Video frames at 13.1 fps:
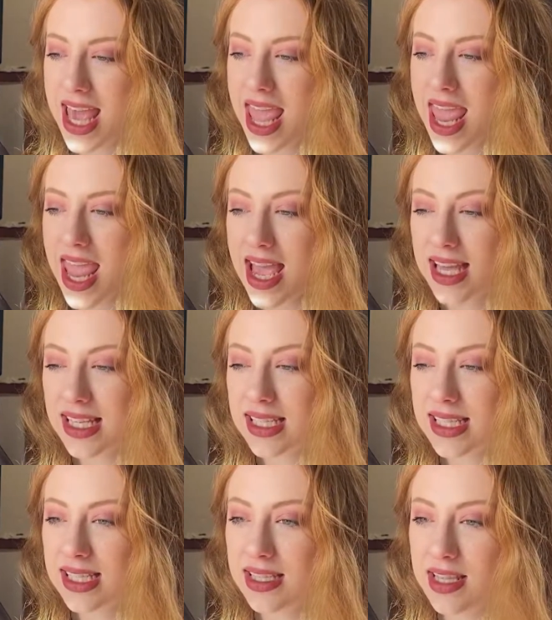
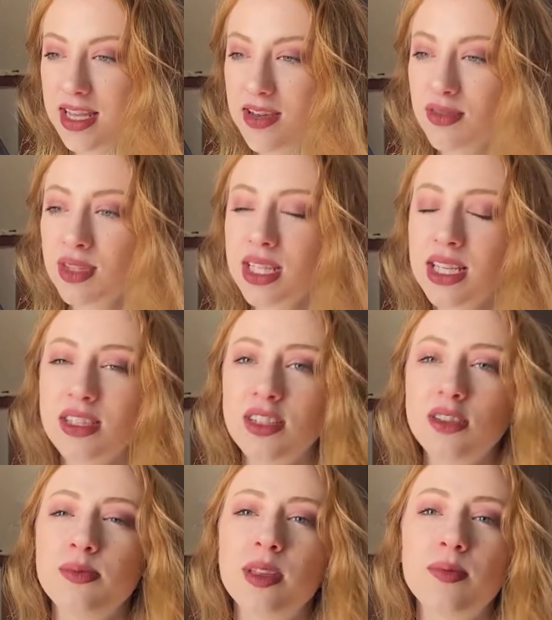and the only
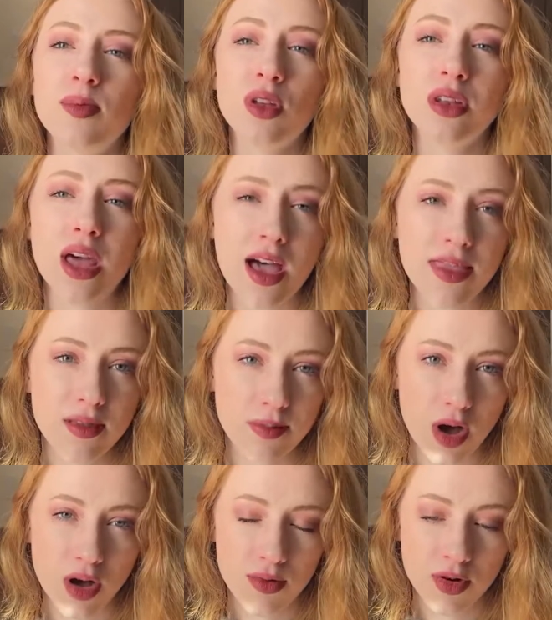2 people not in the
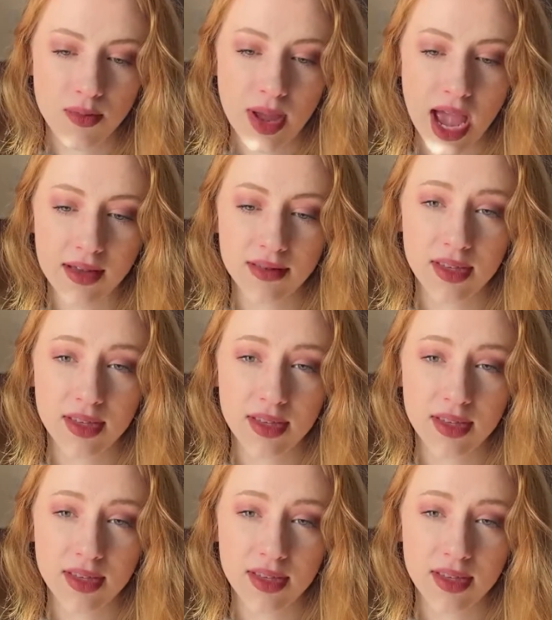ballroom at the